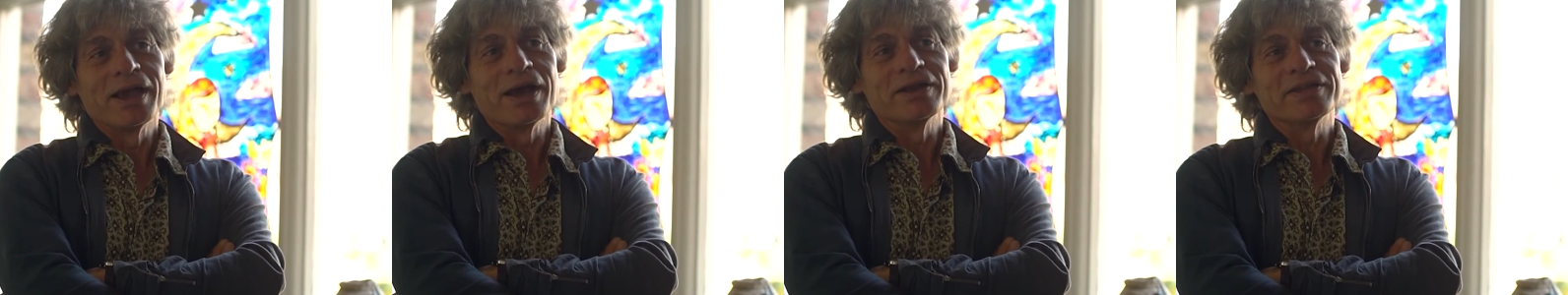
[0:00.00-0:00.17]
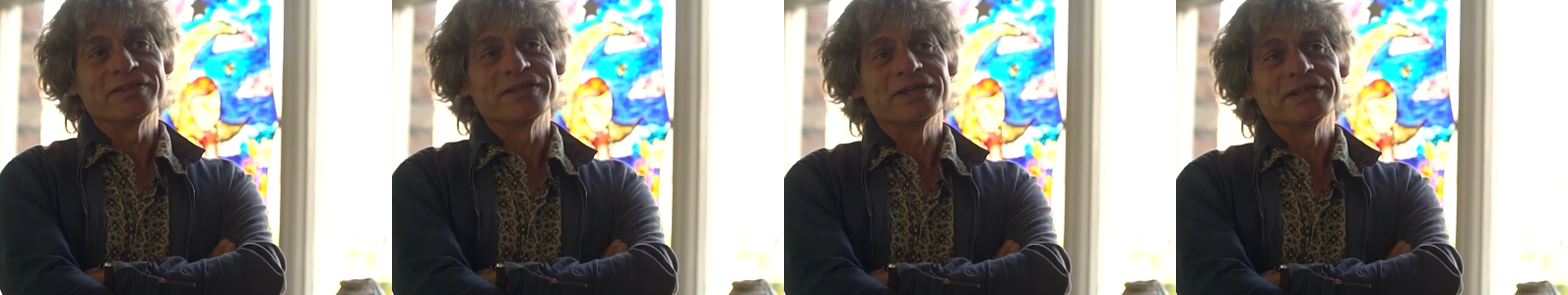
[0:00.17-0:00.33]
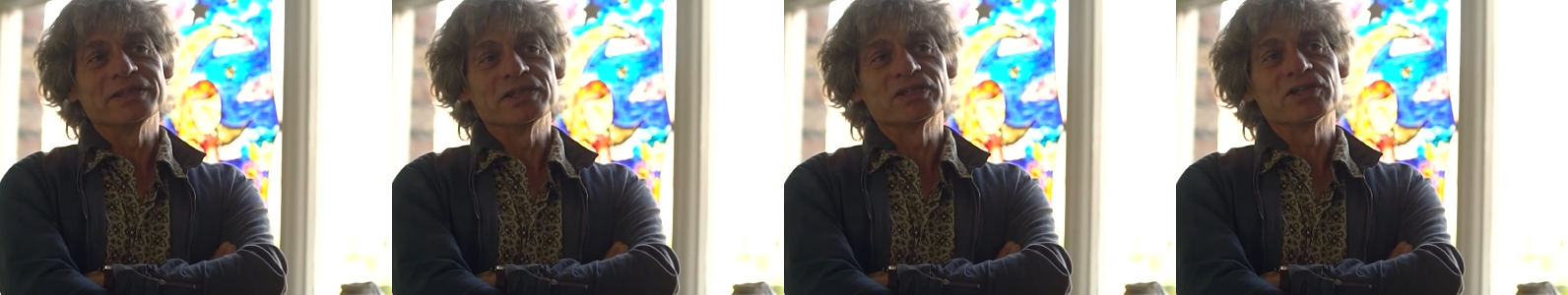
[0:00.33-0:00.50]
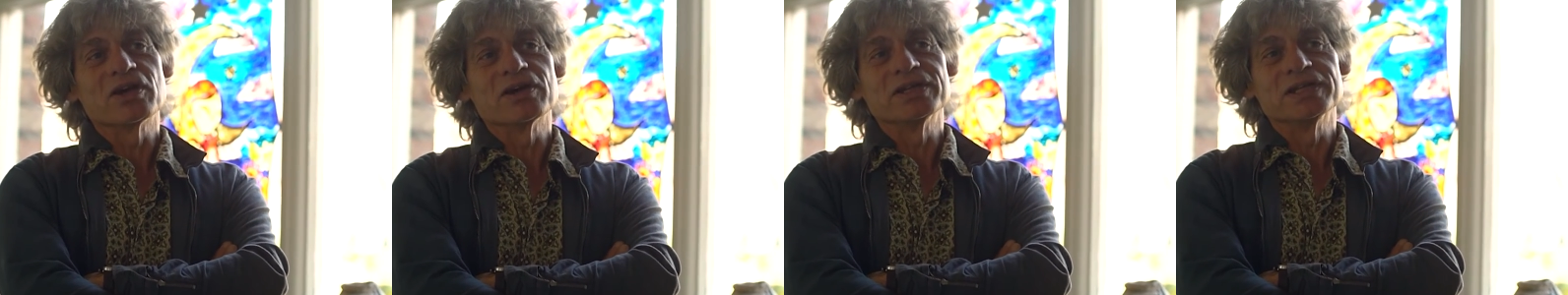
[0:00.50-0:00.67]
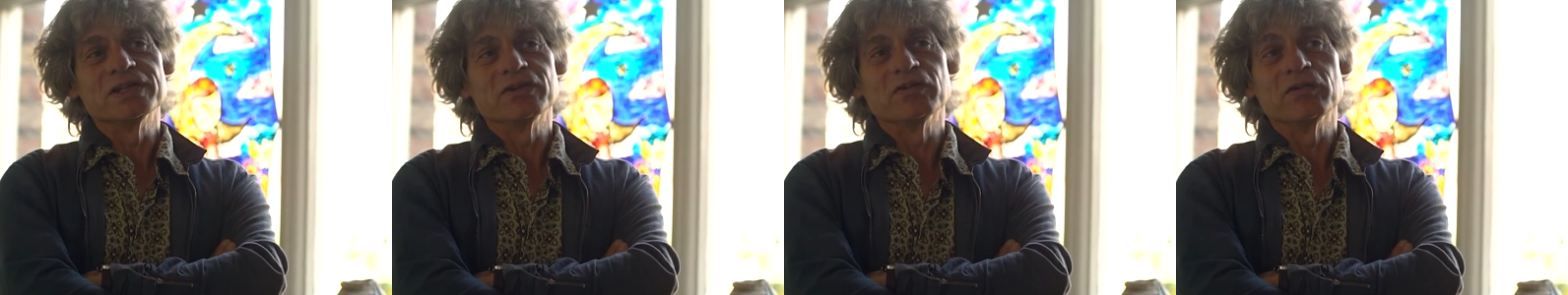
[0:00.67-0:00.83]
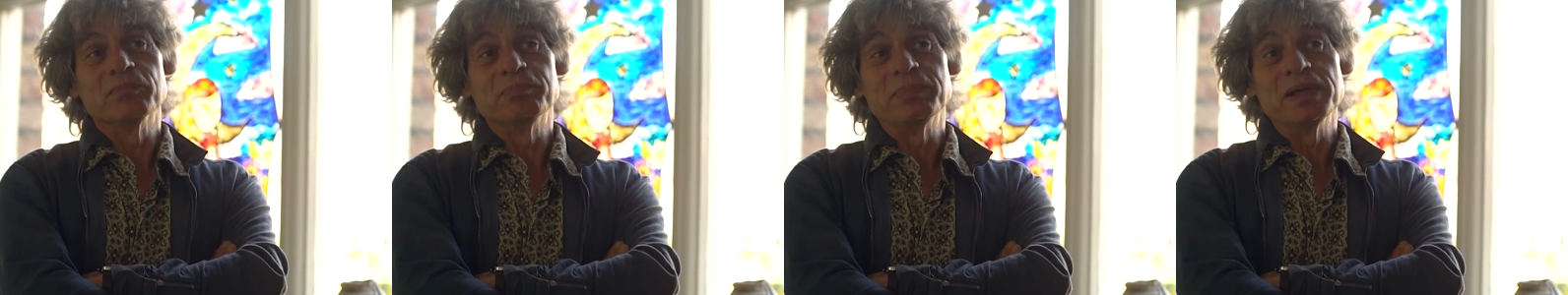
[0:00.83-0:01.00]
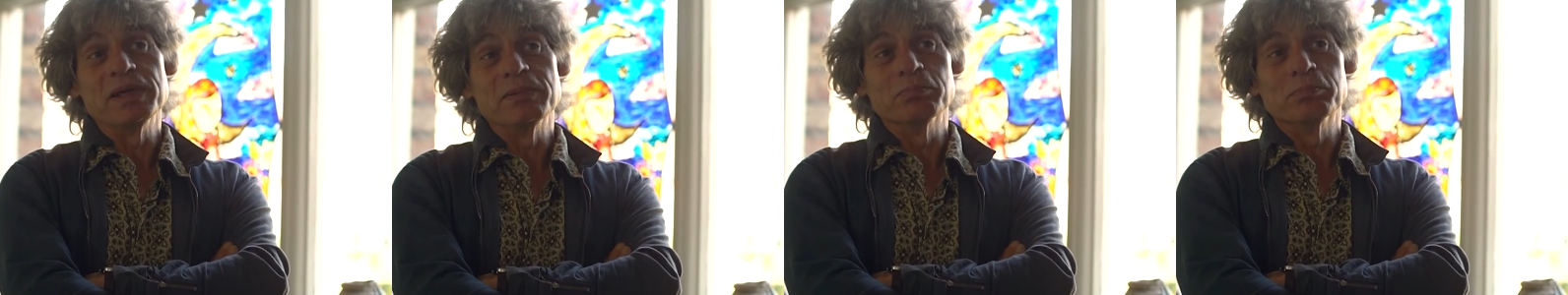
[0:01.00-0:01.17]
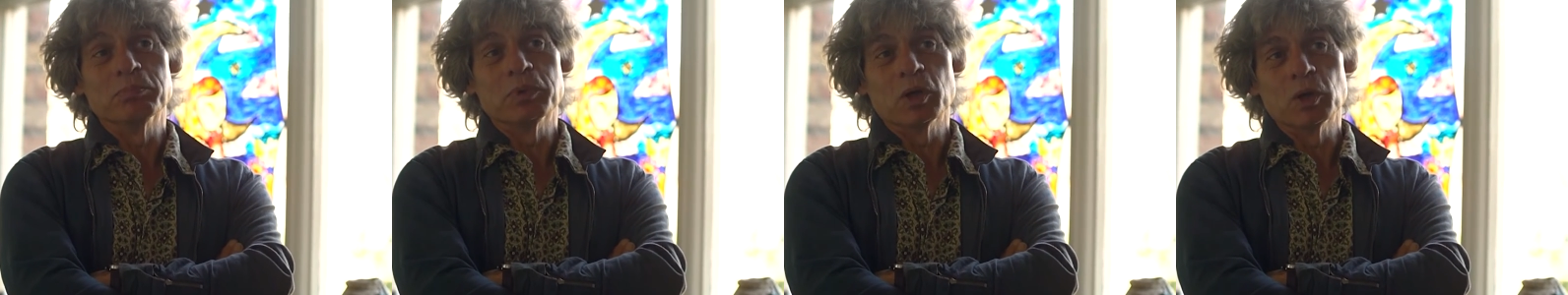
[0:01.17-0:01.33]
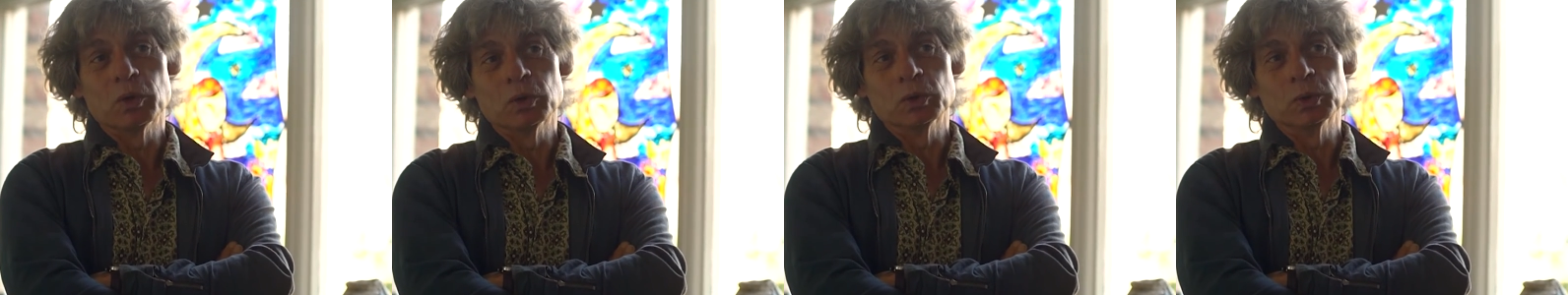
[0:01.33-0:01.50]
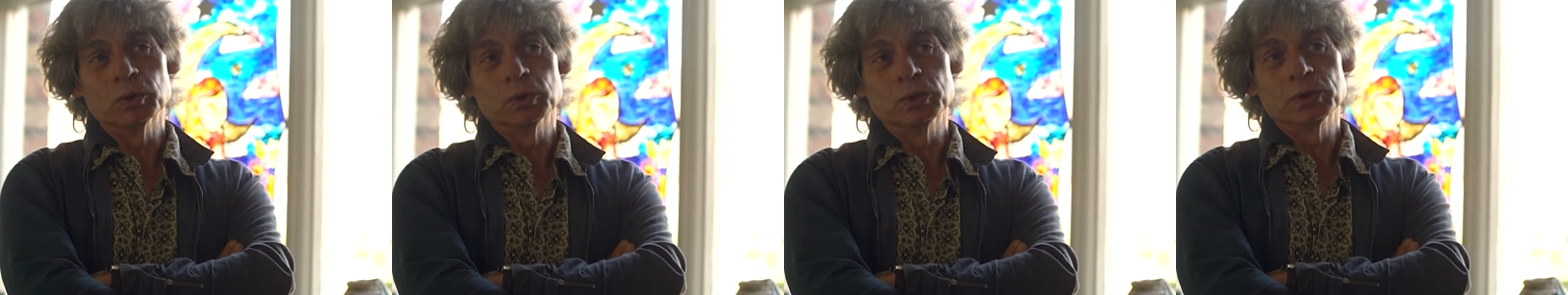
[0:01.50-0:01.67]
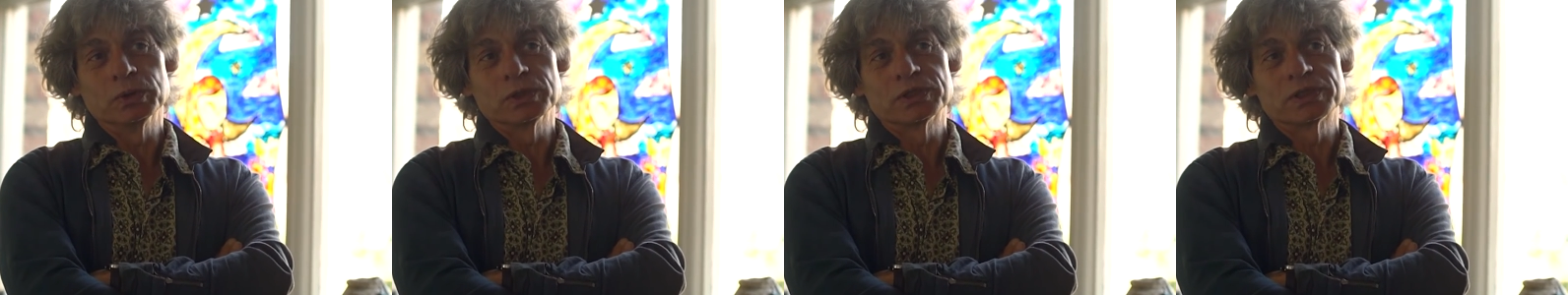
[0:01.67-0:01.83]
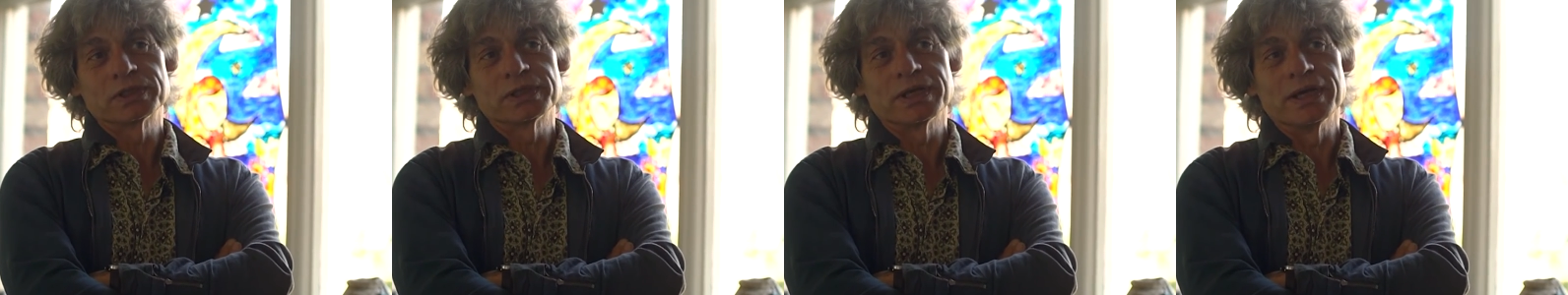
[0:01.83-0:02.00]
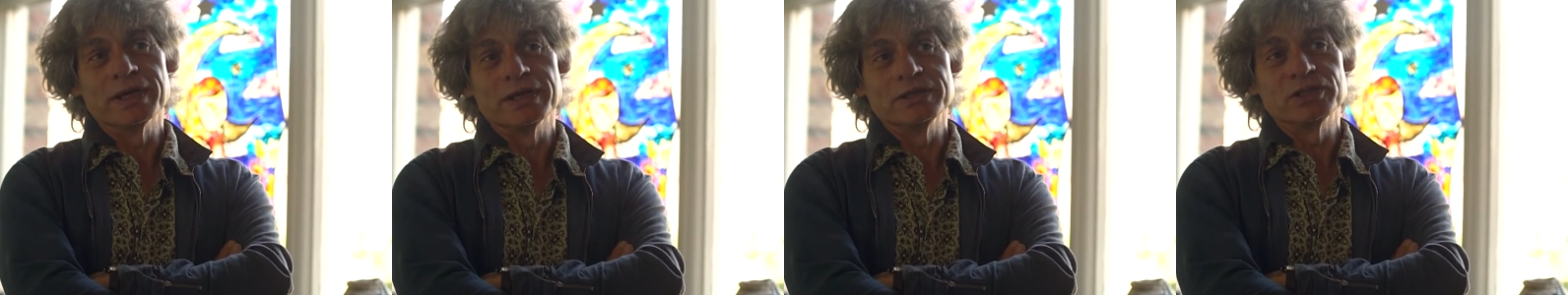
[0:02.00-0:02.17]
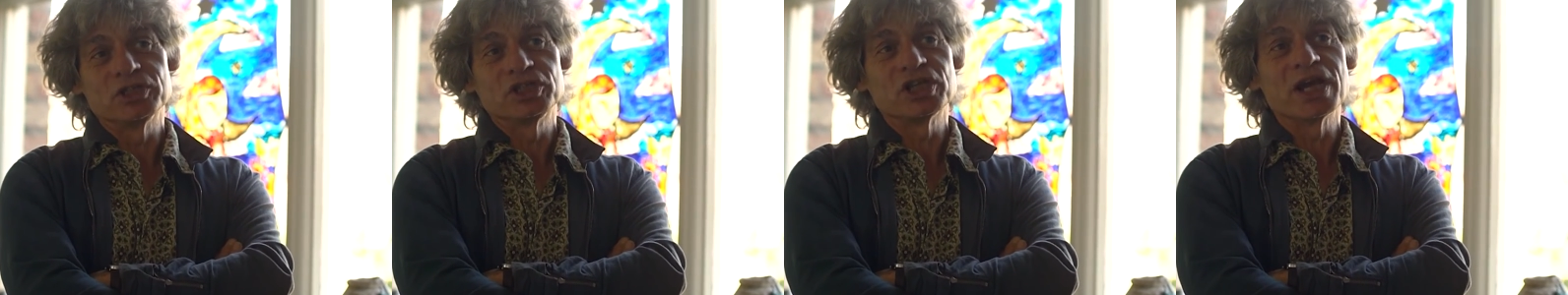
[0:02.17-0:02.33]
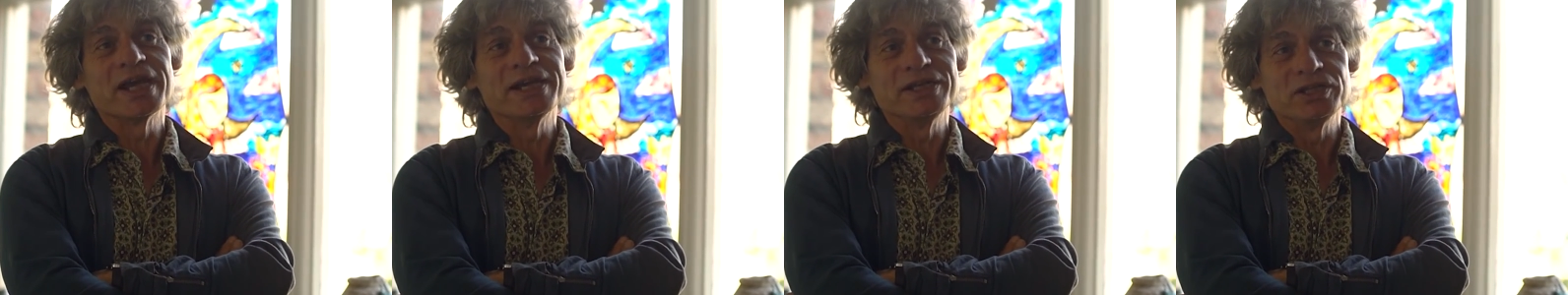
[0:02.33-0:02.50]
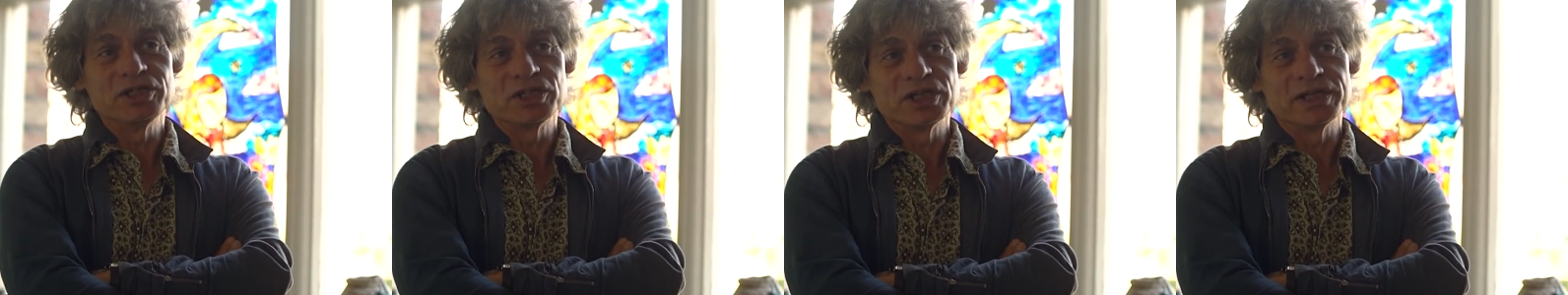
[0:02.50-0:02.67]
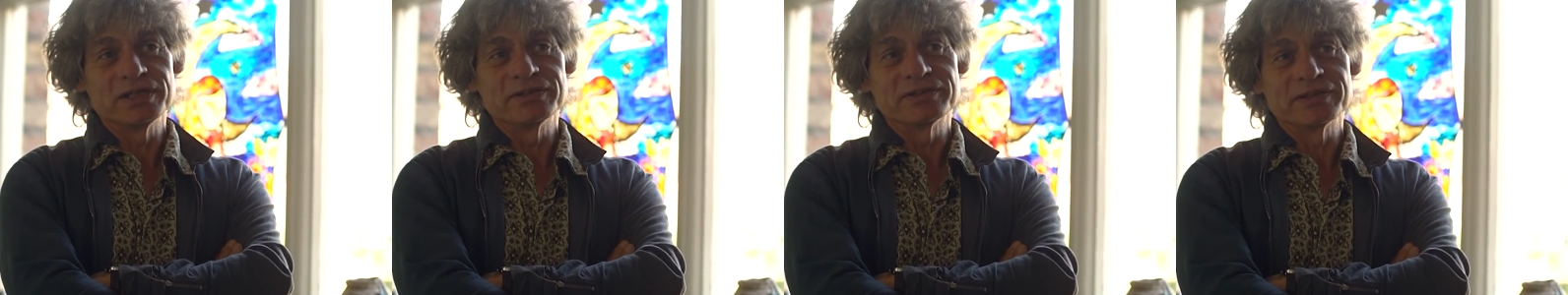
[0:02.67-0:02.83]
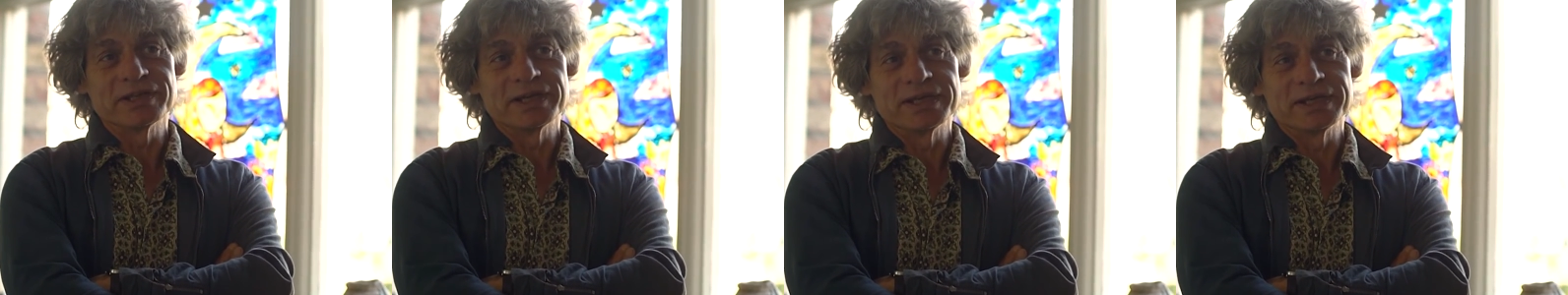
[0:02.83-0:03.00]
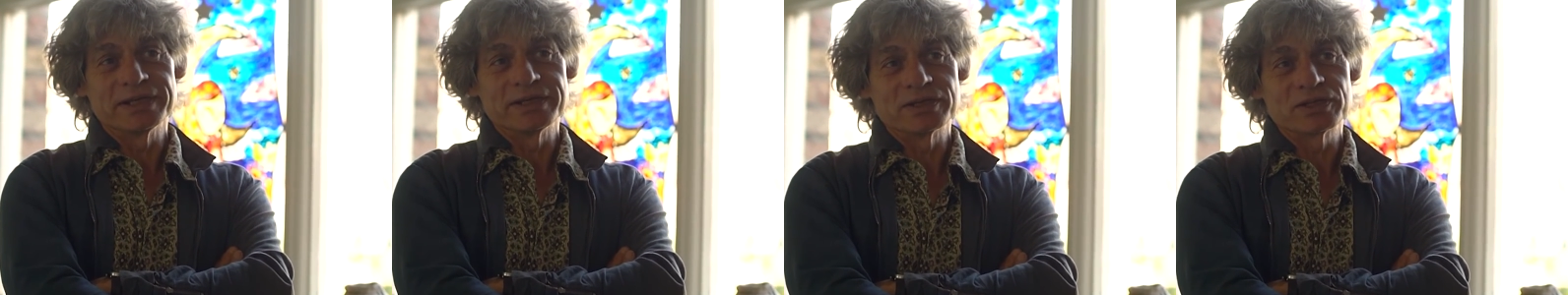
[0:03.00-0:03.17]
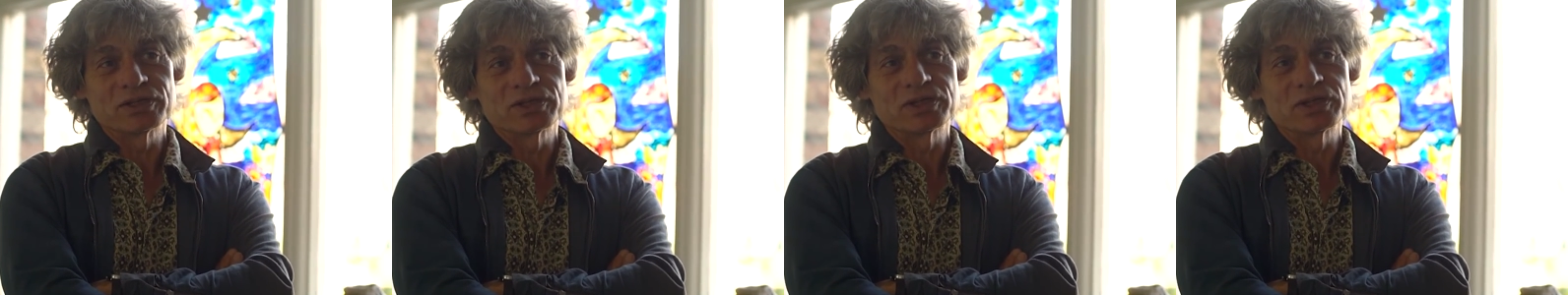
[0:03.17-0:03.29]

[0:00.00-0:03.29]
And I think this idea of being bold and changing things.